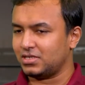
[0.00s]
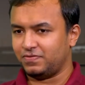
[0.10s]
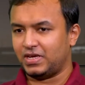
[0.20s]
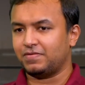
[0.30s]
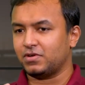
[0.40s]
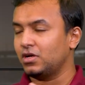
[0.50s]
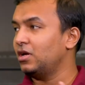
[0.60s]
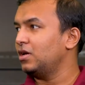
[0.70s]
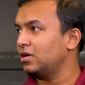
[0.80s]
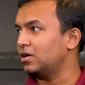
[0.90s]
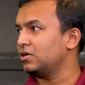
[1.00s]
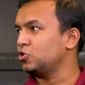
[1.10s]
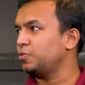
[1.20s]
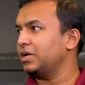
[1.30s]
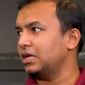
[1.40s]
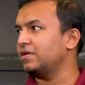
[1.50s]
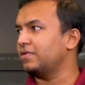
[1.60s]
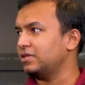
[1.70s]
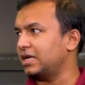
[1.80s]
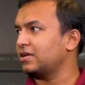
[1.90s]
Yes, we have a super
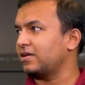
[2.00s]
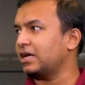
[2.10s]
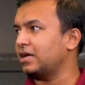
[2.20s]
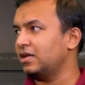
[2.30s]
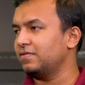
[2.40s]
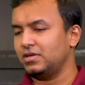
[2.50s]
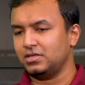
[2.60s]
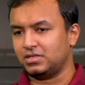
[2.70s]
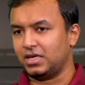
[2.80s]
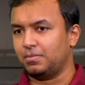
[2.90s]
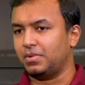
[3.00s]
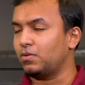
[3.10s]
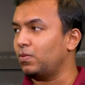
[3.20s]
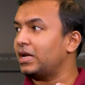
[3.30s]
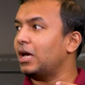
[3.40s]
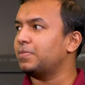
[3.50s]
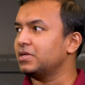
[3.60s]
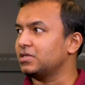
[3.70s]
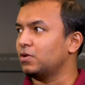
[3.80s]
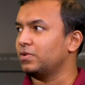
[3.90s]
11. That crack 11 is there. But what
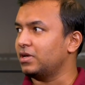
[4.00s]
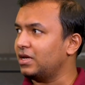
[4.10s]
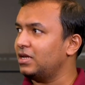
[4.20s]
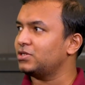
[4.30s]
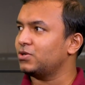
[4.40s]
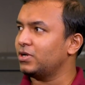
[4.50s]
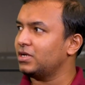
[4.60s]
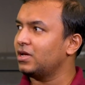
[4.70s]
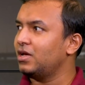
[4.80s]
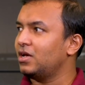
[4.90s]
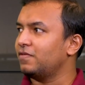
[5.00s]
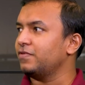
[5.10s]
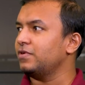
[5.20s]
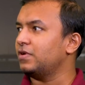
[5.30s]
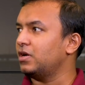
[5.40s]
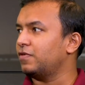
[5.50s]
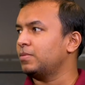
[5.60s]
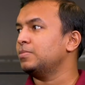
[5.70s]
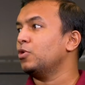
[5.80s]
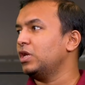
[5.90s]
happens now? We really saw it
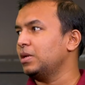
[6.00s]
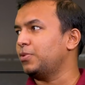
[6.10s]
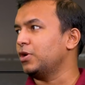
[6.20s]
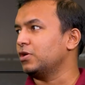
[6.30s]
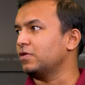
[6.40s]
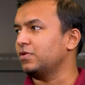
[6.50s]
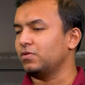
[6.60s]
from a bowling point of view.